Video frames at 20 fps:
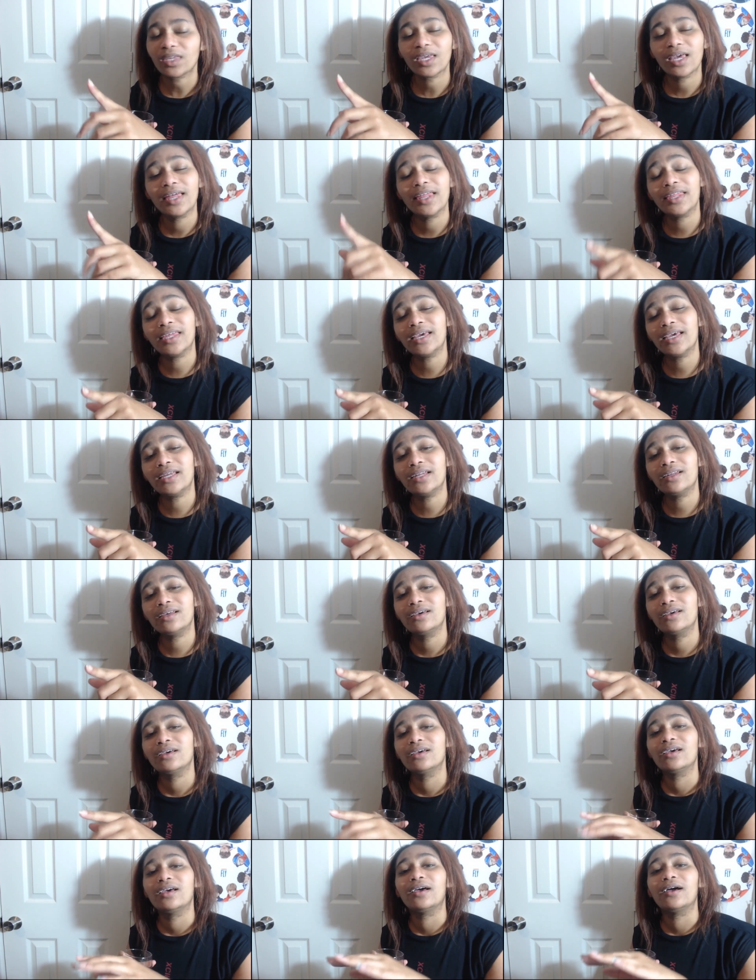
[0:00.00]
then
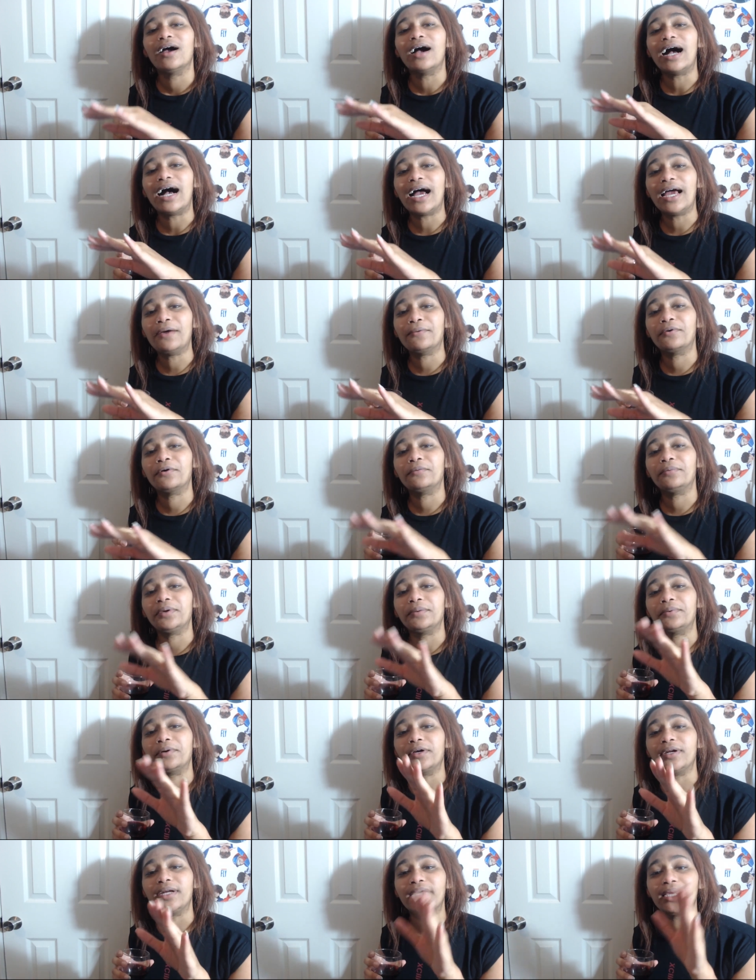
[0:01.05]
I will be
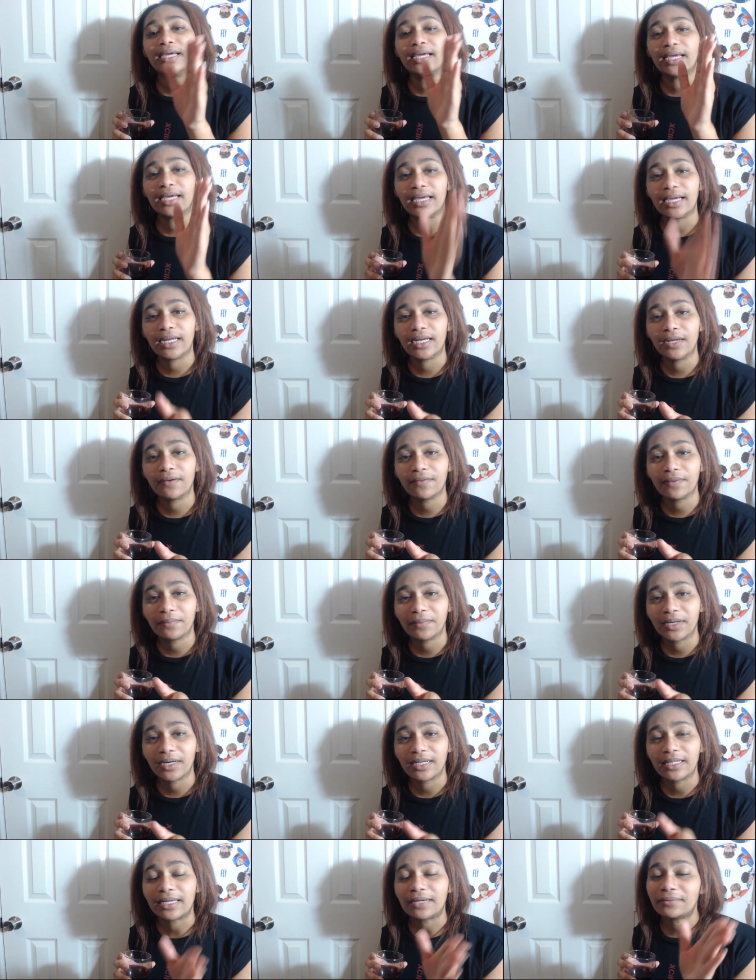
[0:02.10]
putting any of the
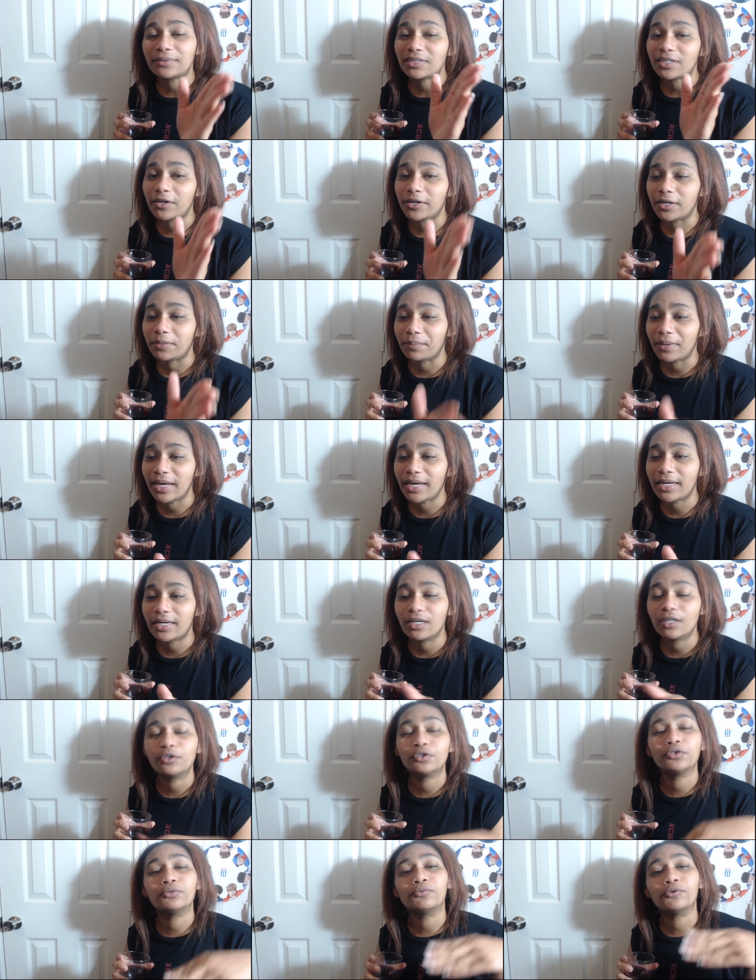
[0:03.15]
money that was already paid
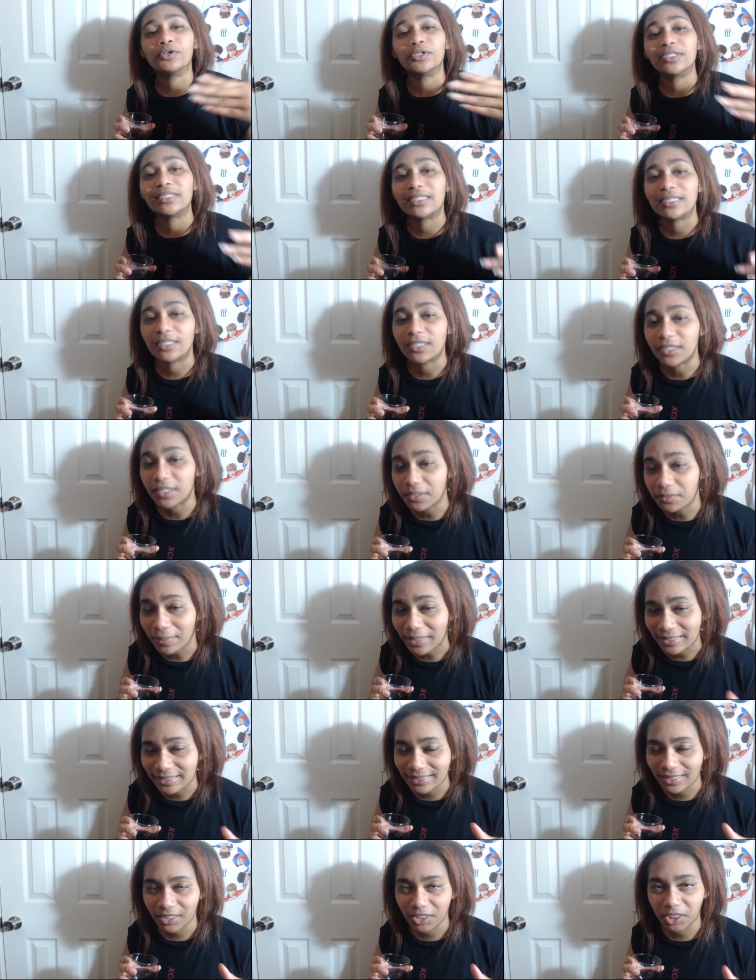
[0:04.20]
towards the
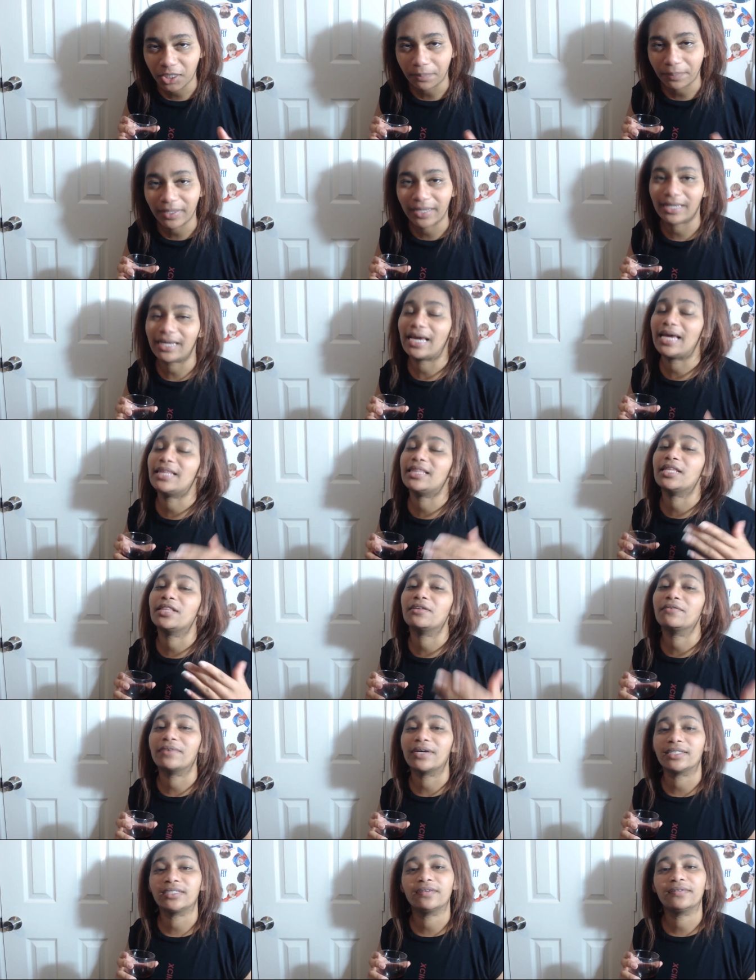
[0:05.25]
domestic shipping, and then the
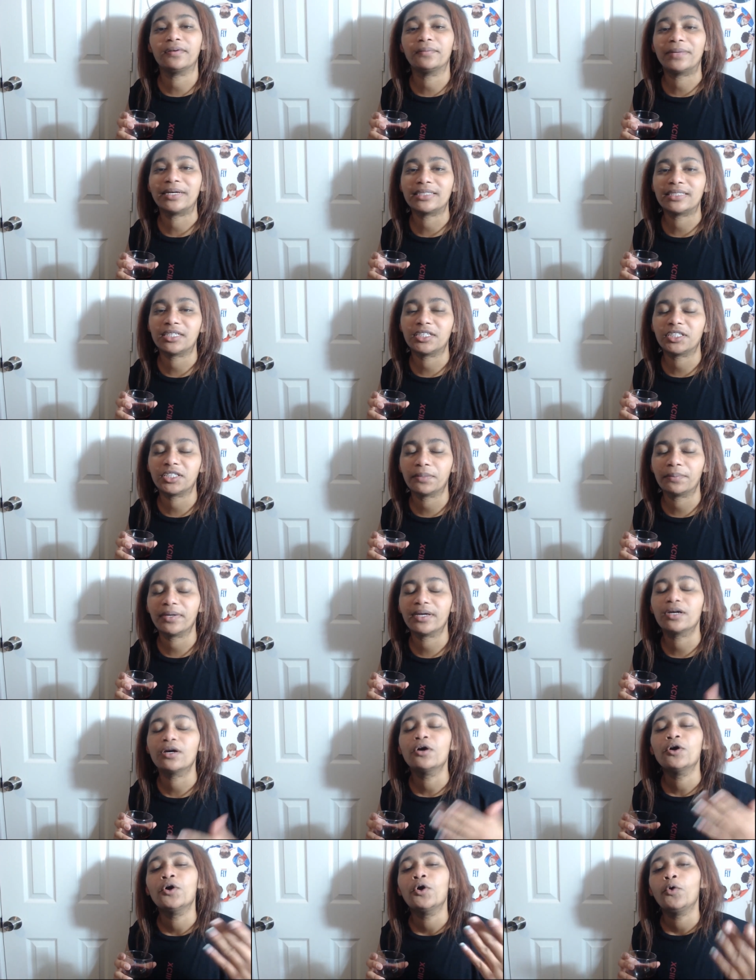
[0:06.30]
rest of domestic shipping
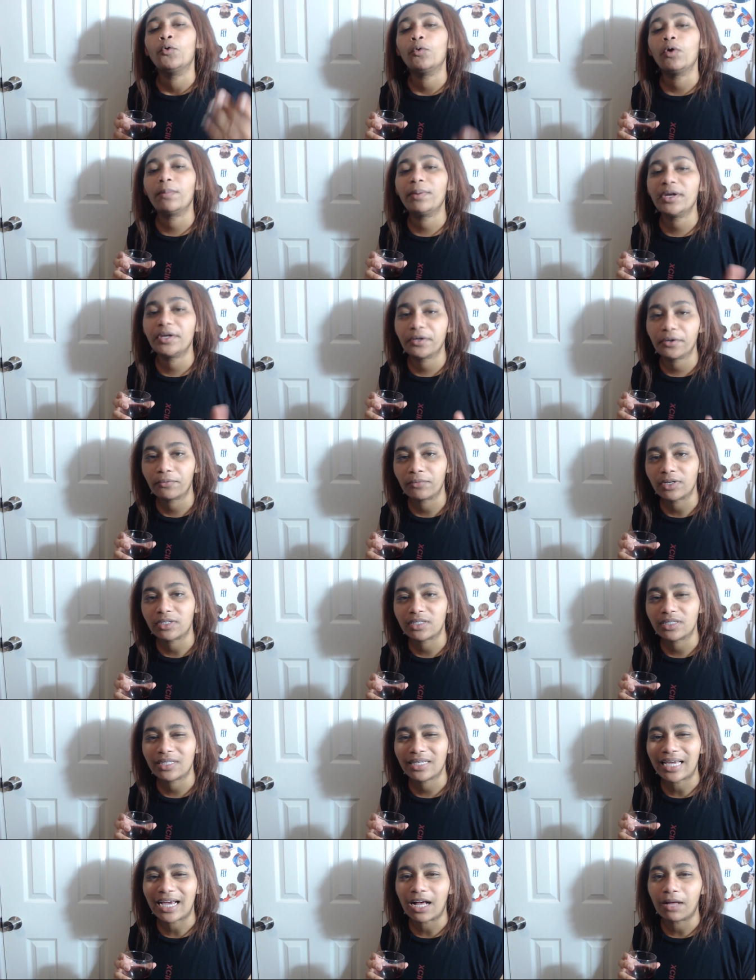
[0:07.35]
will be due once
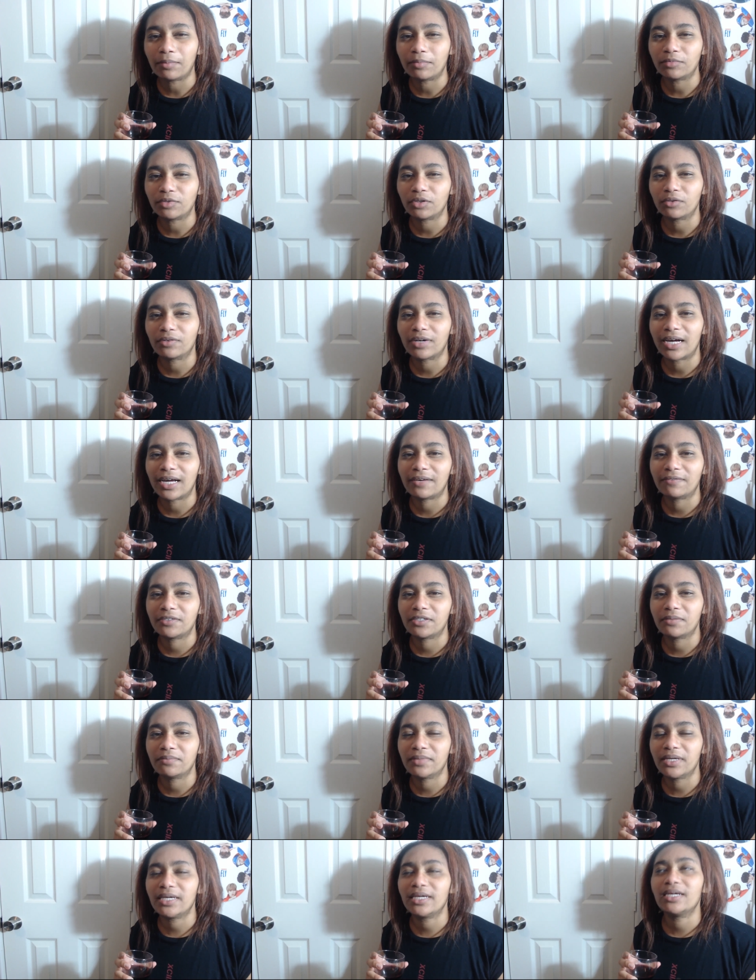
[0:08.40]
the albums arrive to
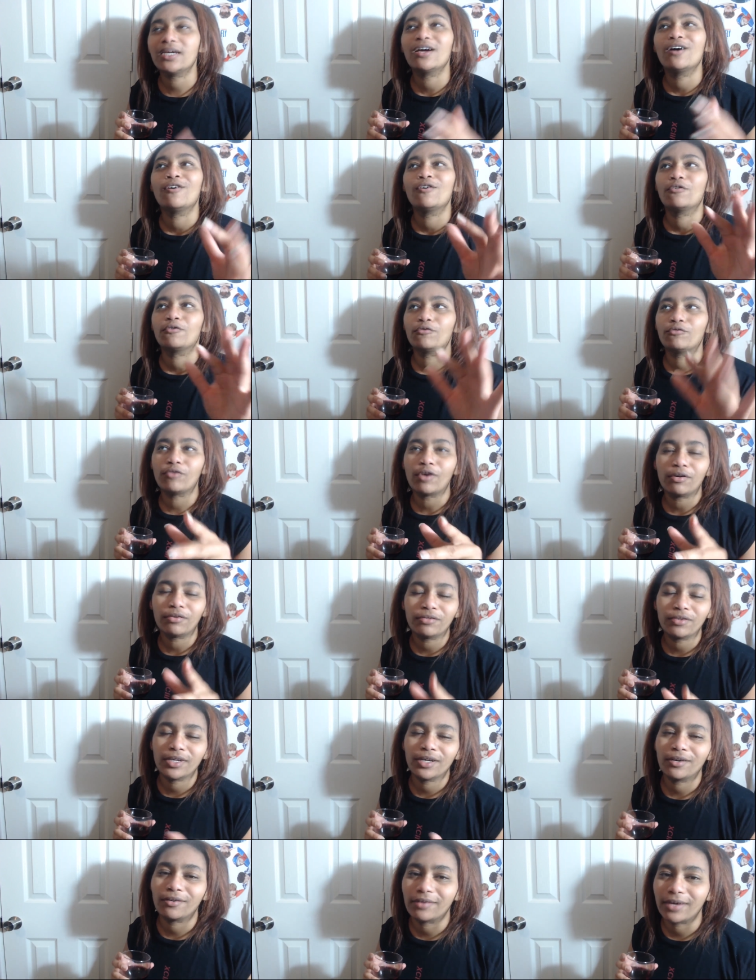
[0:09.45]
me,
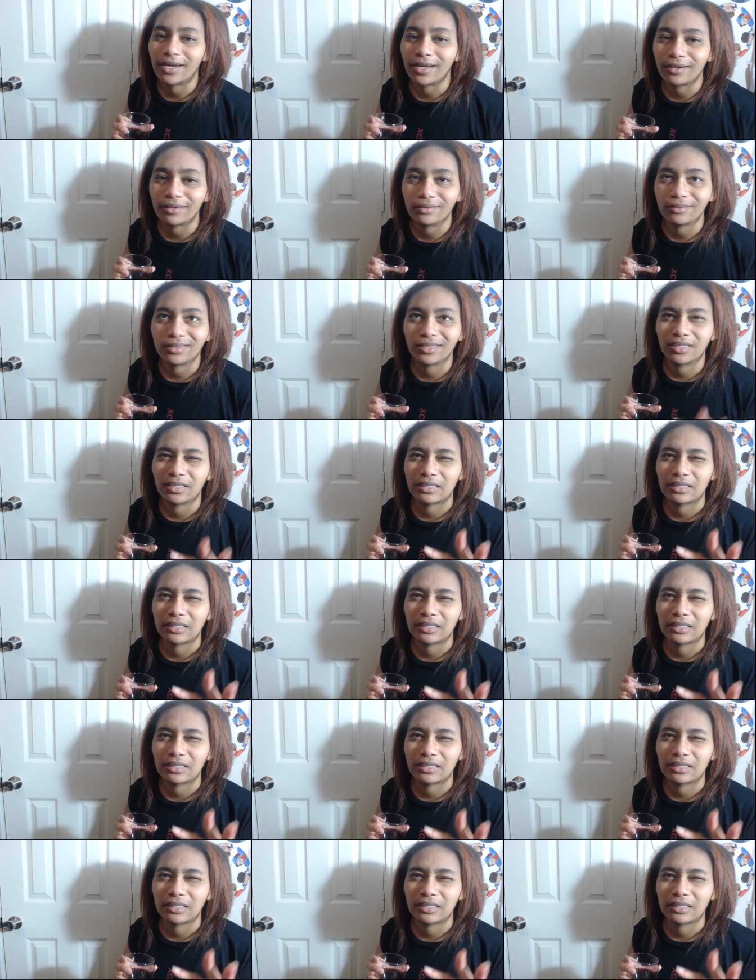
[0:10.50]
roughly around